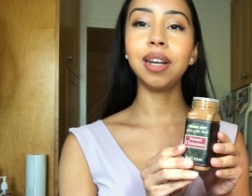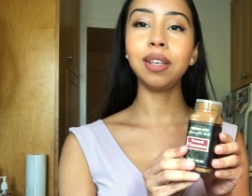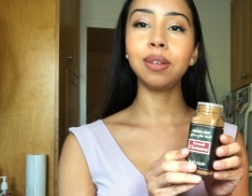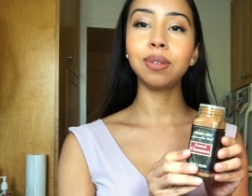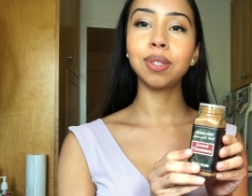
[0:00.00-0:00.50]

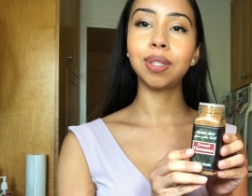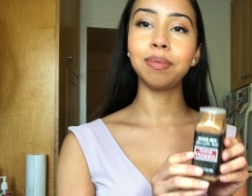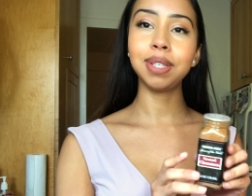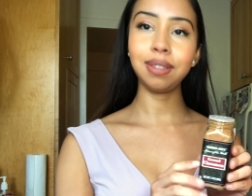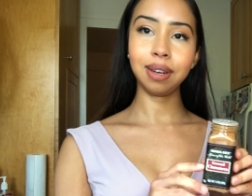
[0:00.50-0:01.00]
use
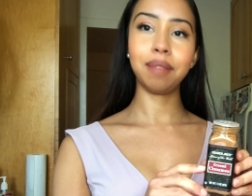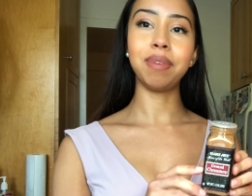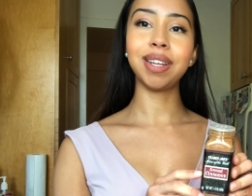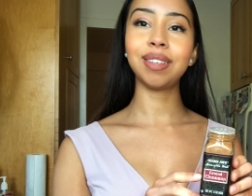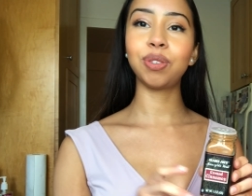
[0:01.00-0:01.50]
some
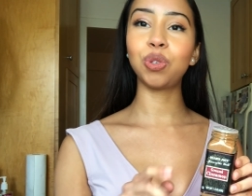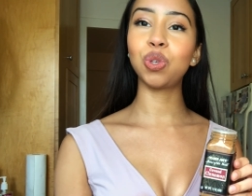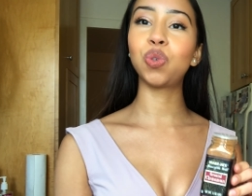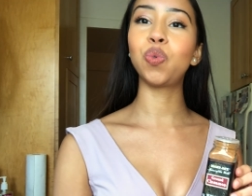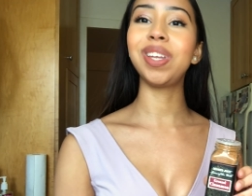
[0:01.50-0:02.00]
cinnamon to
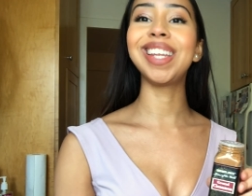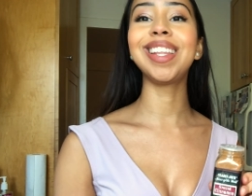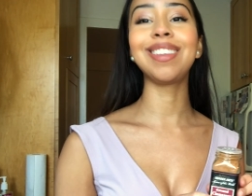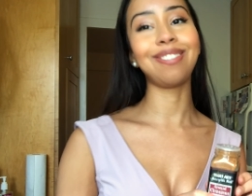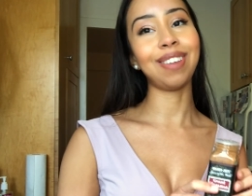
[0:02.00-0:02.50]

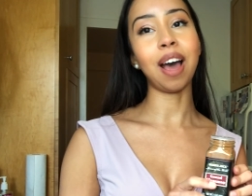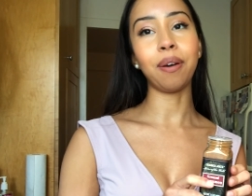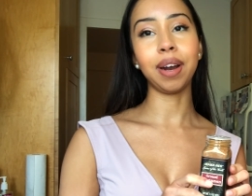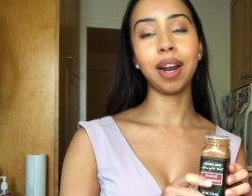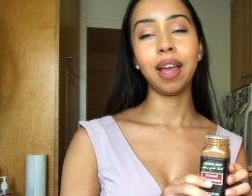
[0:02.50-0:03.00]
sweeten the
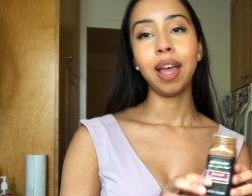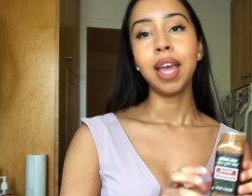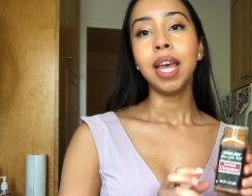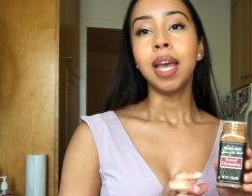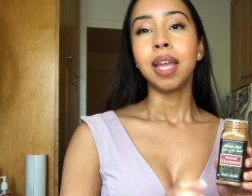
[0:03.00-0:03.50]
flour.
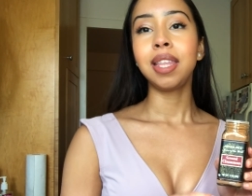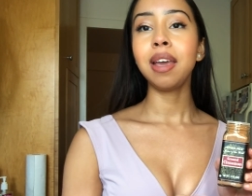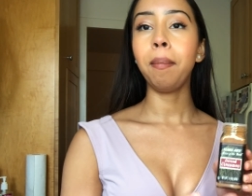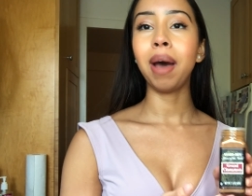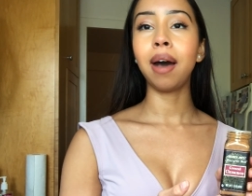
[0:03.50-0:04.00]
The
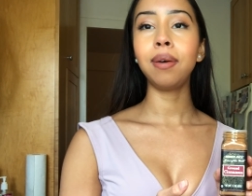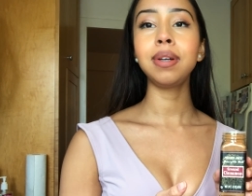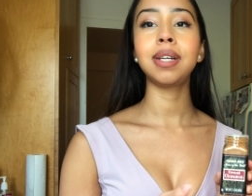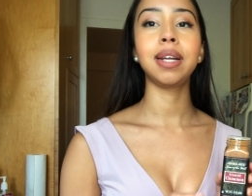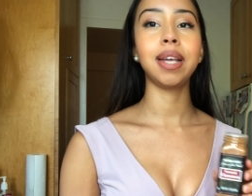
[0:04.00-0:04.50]

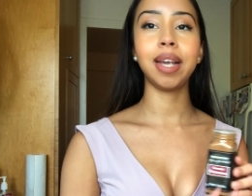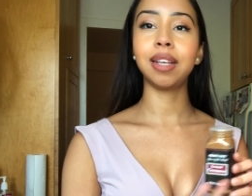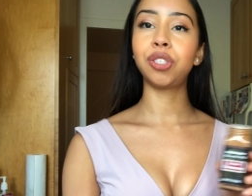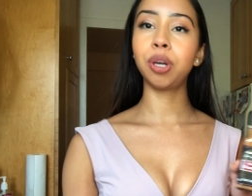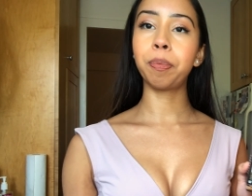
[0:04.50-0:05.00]
amount
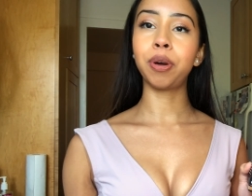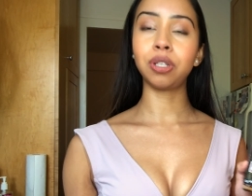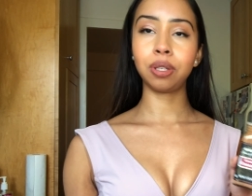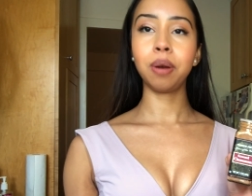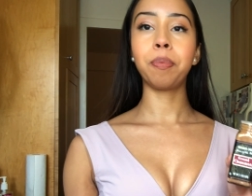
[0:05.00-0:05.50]
is your
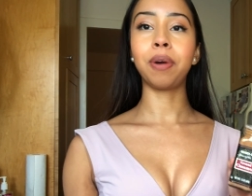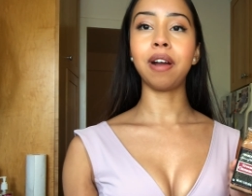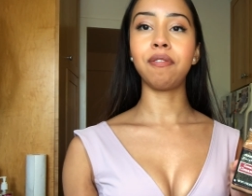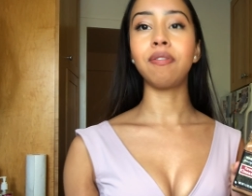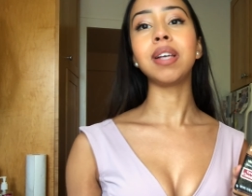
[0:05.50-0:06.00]
personal
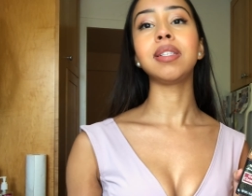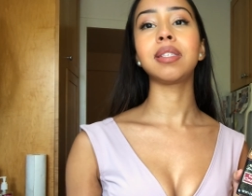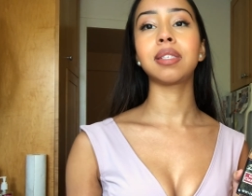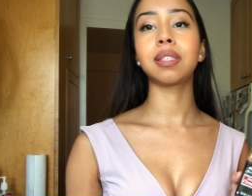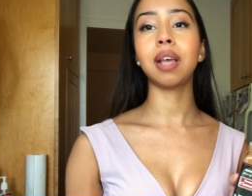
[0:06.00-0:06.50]

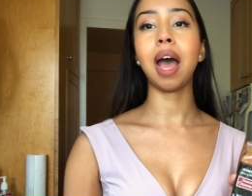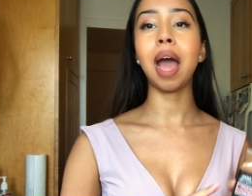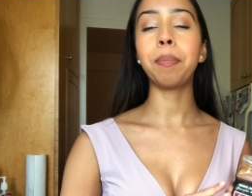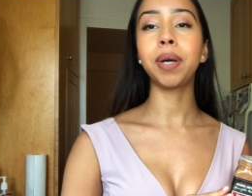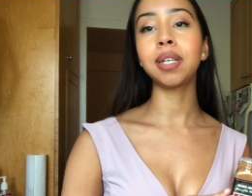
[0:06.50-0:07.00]
preference.
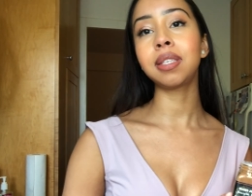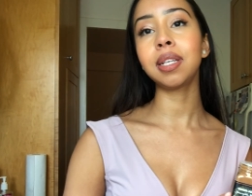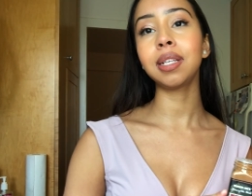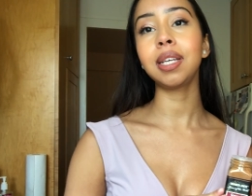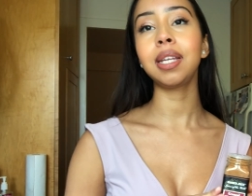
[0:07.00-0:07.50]
I
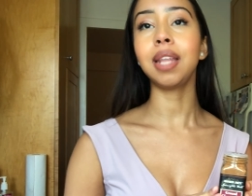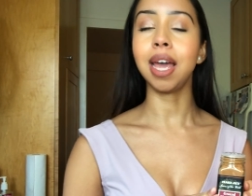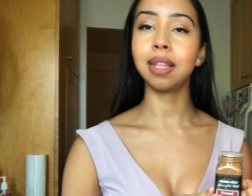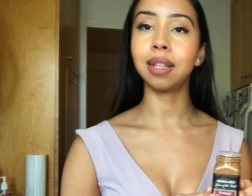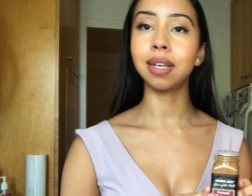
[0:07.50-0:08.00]
personally
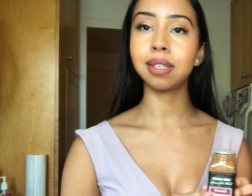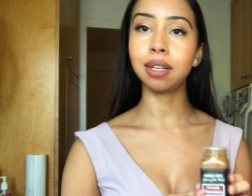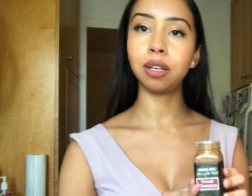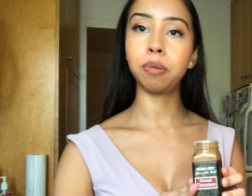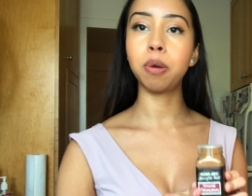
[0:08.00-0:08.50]
like things a
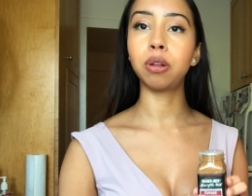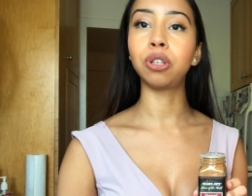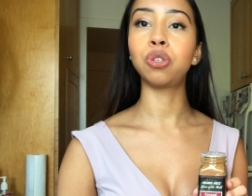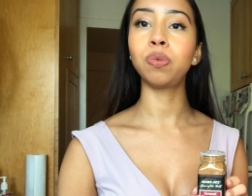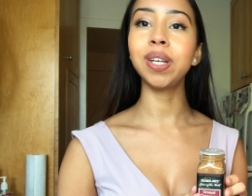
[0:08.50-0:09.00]
little bit on
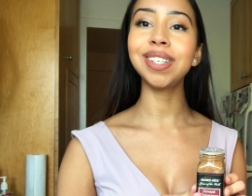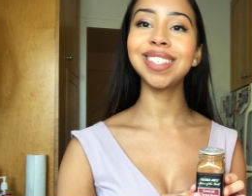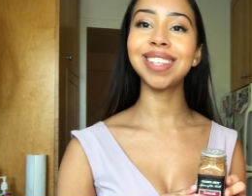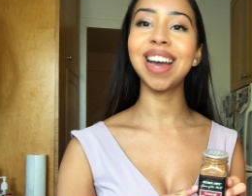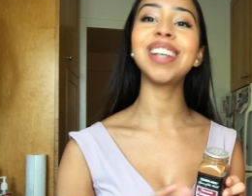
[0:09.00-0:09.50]
the sweeter
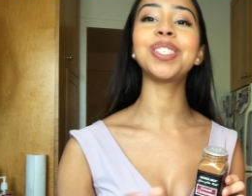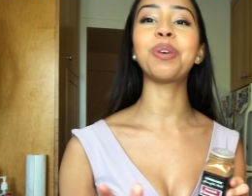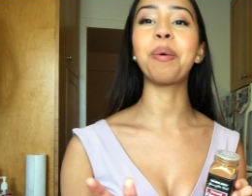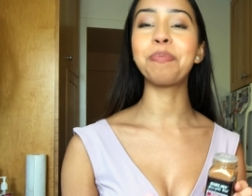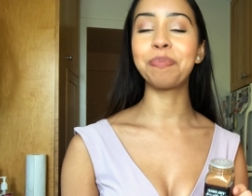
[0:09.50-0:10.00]
side,
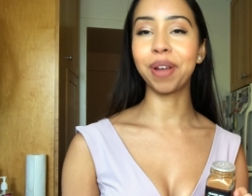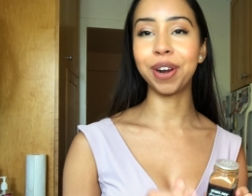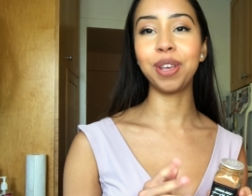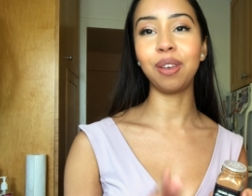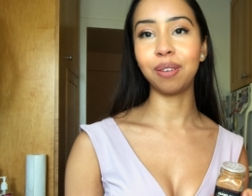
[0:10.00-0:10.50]
so I'm
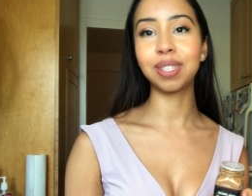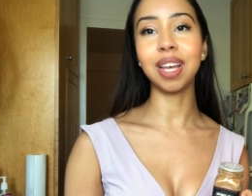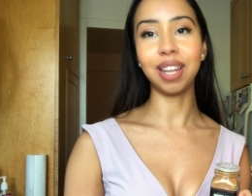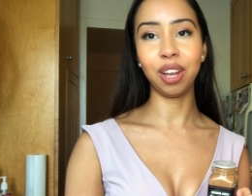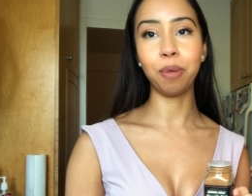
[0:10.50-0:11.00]
gonna use
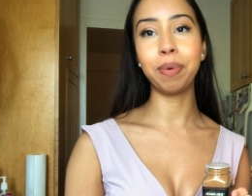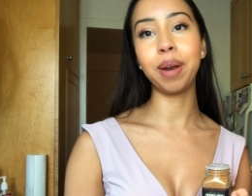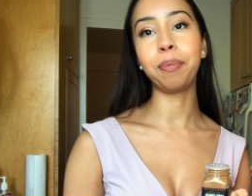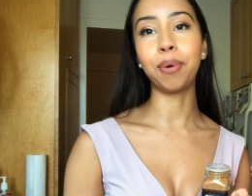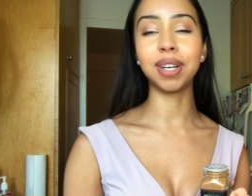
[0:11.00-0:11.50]
a little
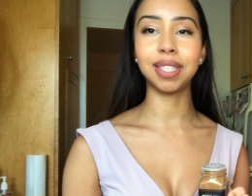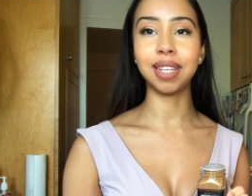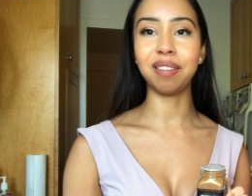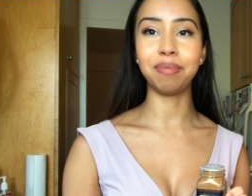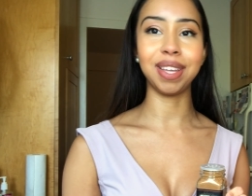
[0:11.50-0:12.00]
bit more
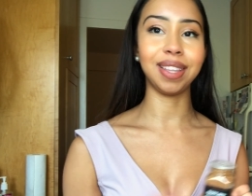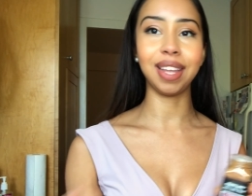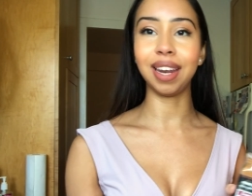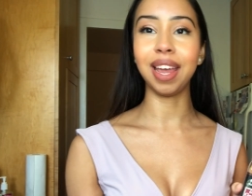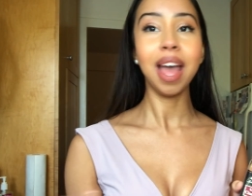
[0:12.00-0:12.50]
cinnamon
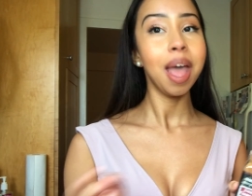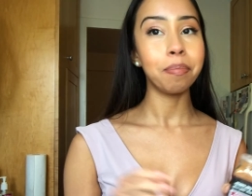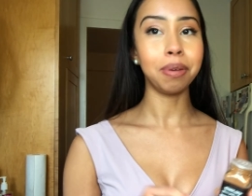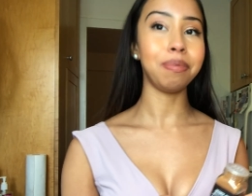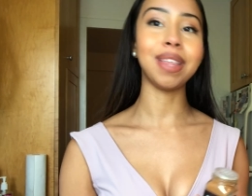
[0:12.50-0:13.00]
than
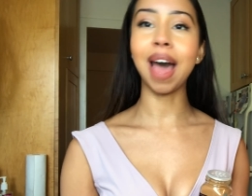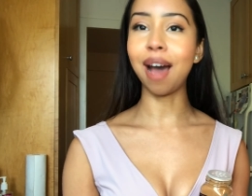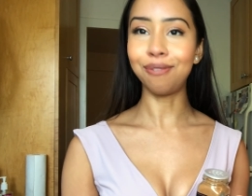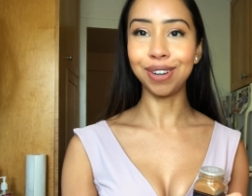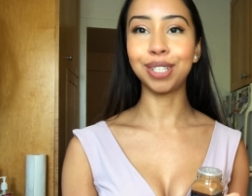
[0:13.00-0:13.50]
maybe the
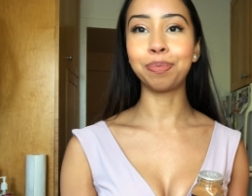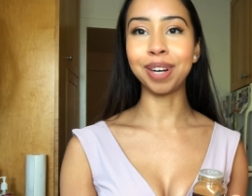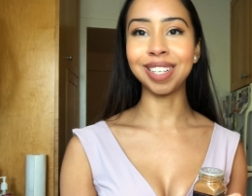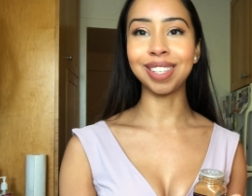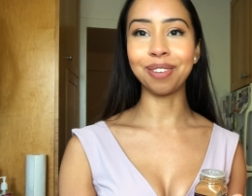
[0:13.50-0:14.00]
average
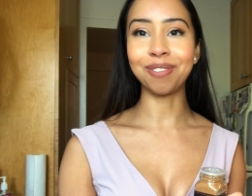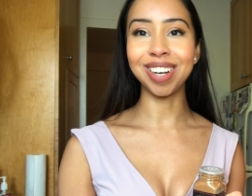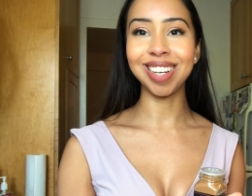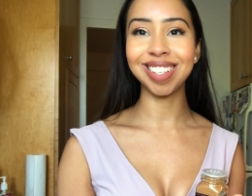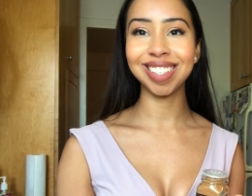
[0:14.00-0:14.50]
person would.